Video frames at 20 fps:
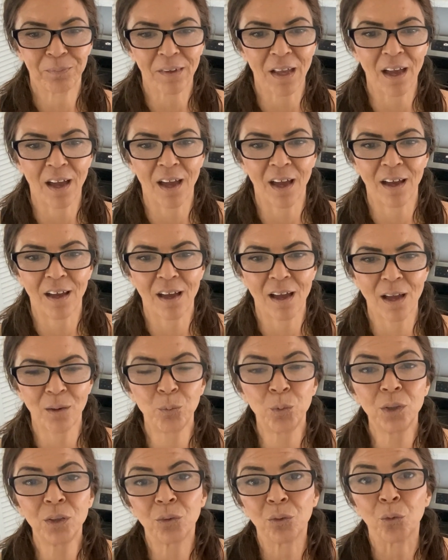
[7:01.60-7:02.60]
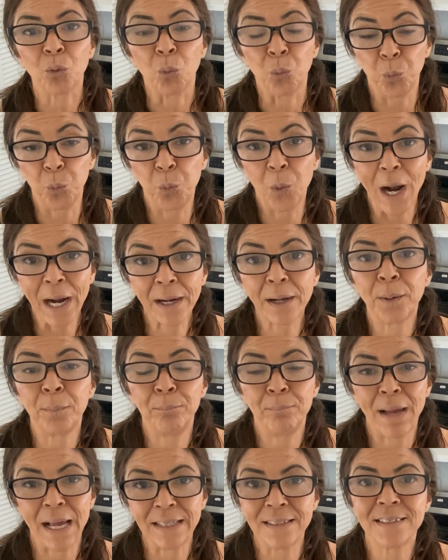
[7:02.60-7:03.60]
I wouldn't
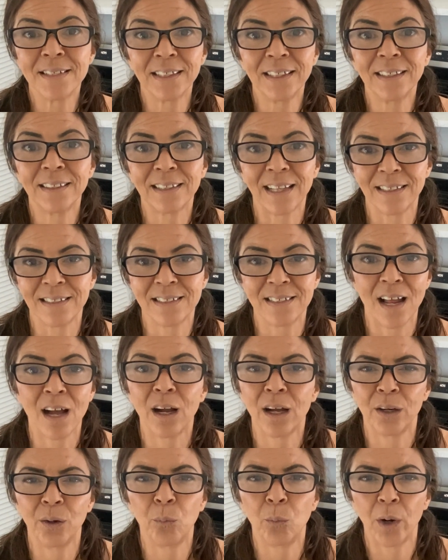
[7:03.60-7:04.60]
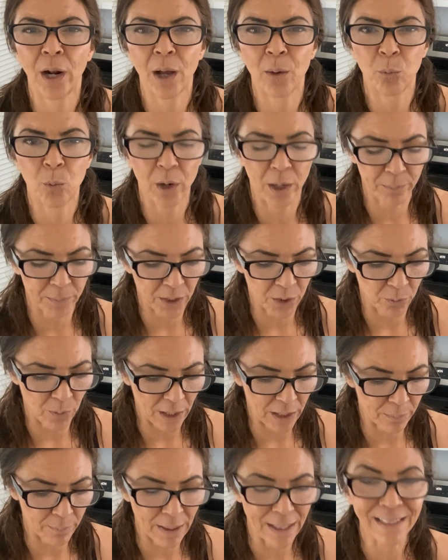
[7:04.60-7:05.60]
recommend it. That's not going to what I'm going to
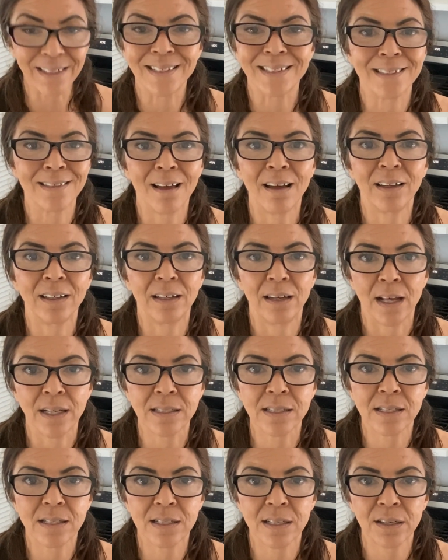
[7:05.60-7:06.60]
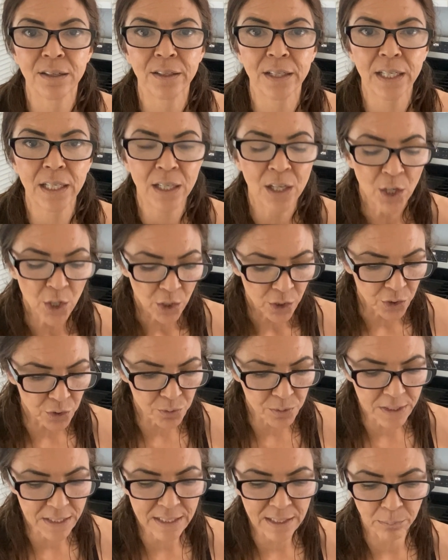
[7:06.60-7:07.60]
recommend. It's not necessary.
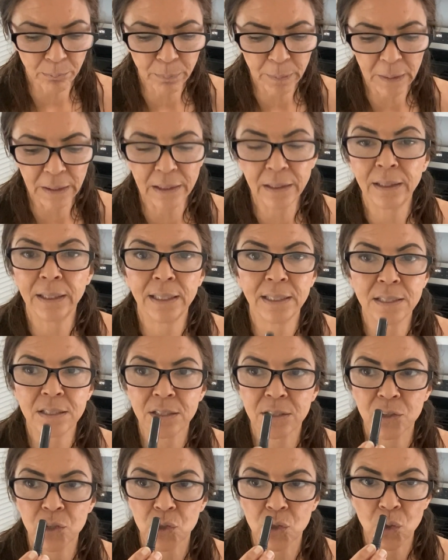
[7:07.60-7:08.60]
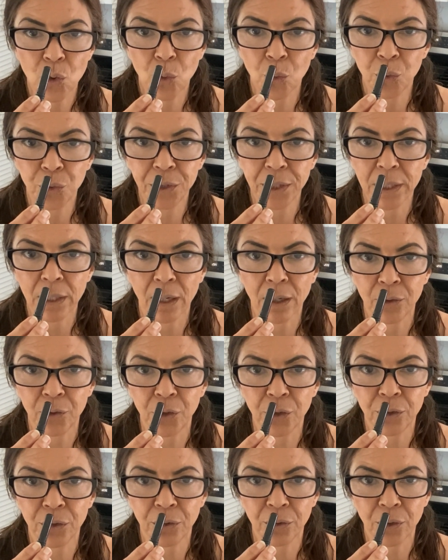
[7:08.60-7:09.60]
You simply need to just hold it
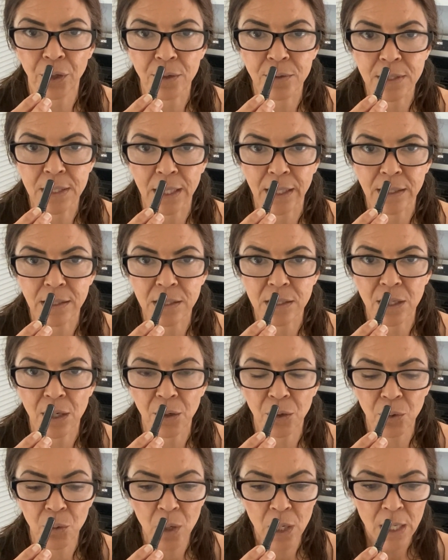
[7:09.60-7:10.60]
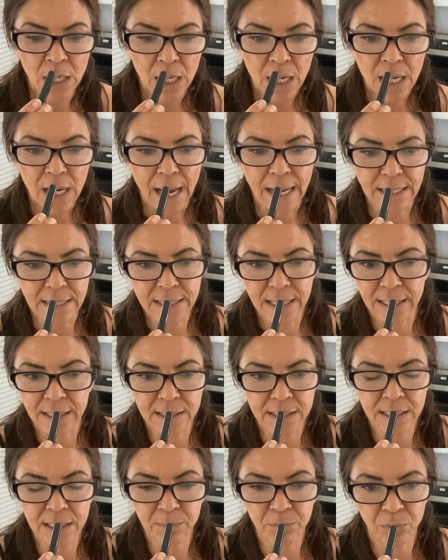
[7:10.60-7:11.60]
under your nose like so, and
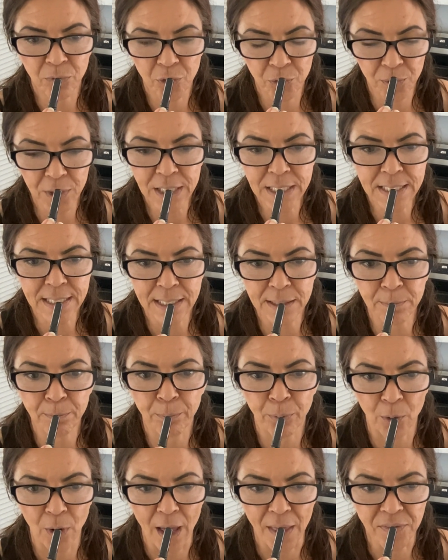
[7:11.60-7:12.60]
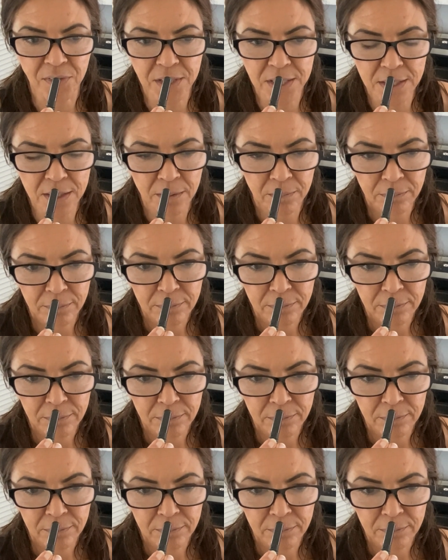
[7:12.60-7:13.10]
take 3 deep breaths.